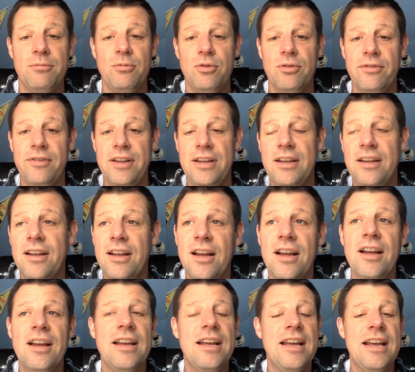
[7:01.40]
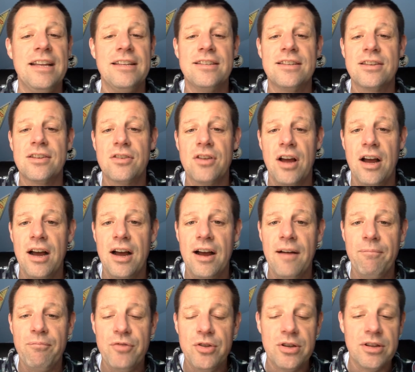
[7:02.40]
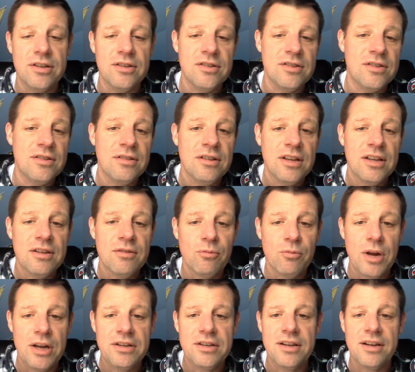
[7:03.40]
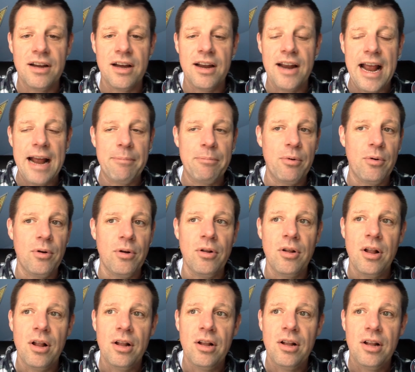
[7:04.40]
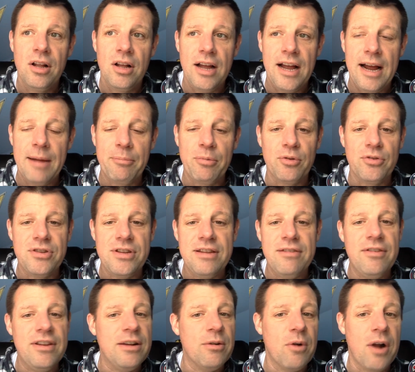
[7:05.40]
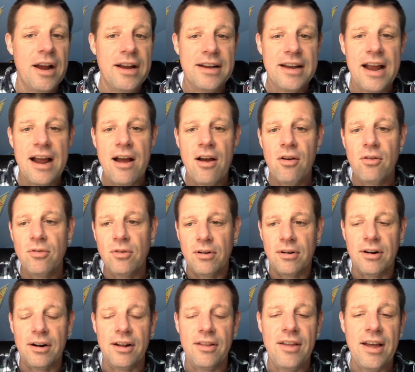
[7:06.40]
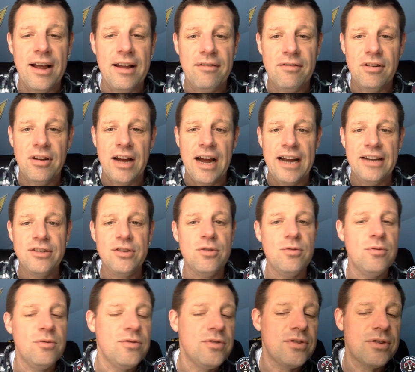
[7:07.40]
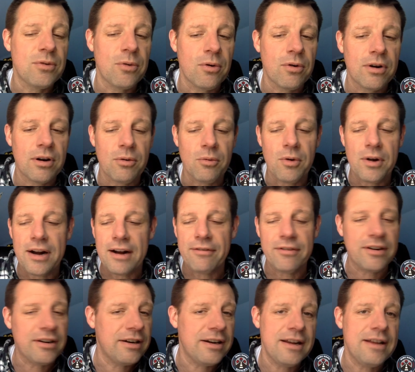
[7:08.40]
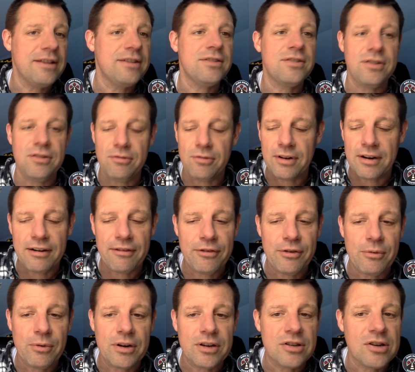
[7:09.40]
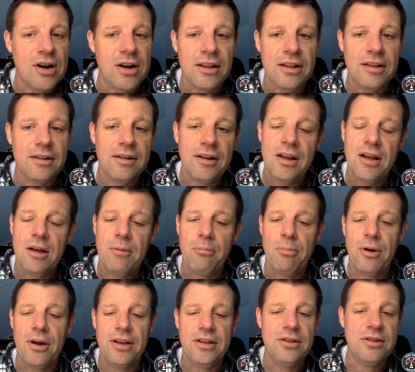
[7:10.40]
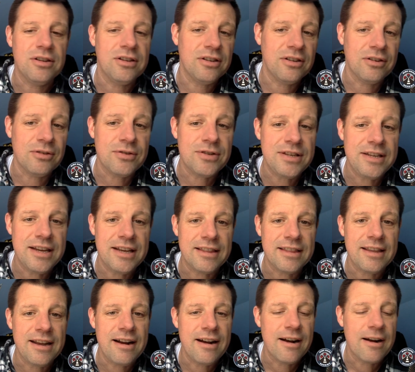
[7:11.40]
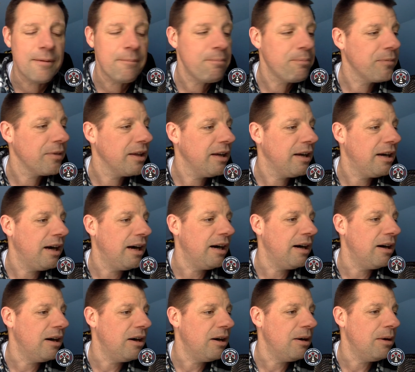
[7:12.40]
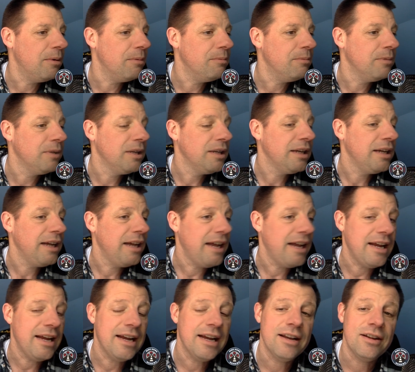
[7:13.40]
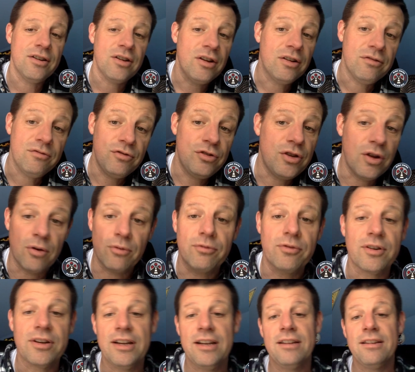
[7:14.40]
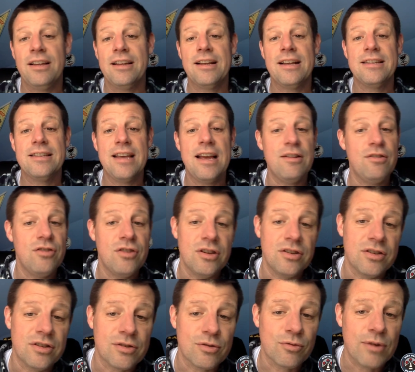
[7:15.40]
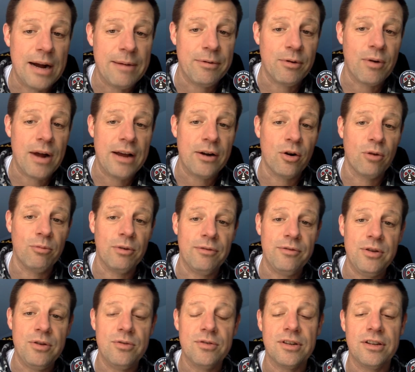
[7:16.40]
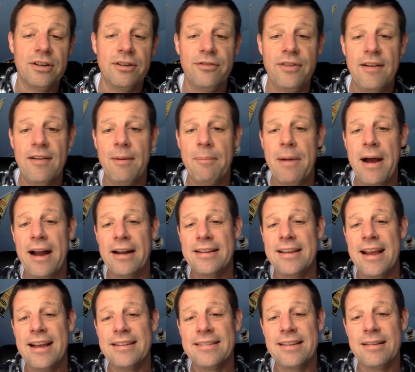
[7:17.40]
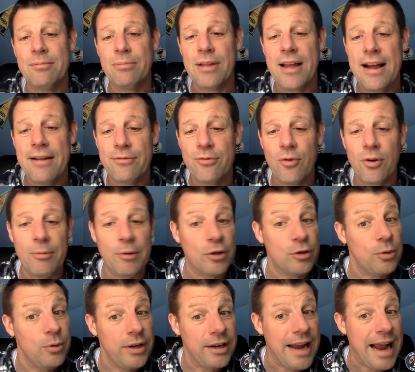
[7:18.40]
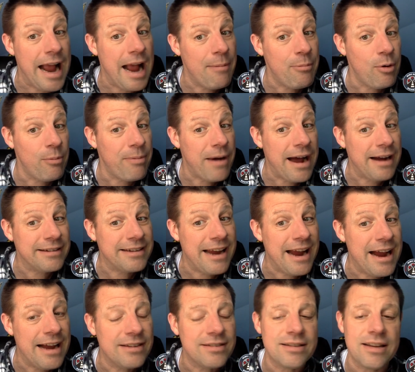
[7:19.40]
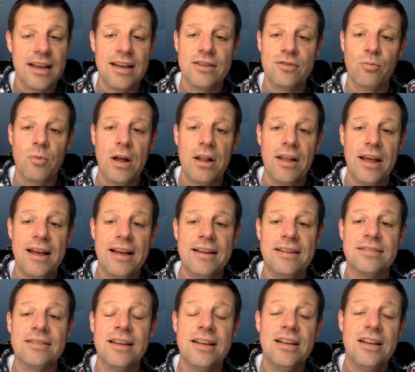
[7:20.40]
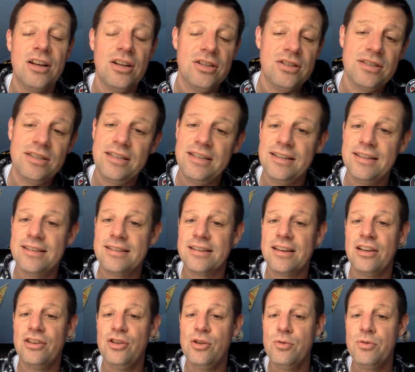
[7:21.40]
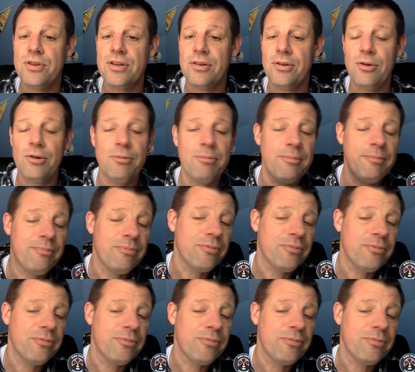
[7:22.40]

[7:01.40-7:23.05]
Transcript: movie. It's you can rent it on Apple TV right now, or on that iTunes store or whatever it is, whatever you want to call it. But you can go see it there. And don't forget, like I said, to subscribe to Ride Home Reviews on your favorite podcasting platform, including Apple Podcasts, as well as see this on YouTube,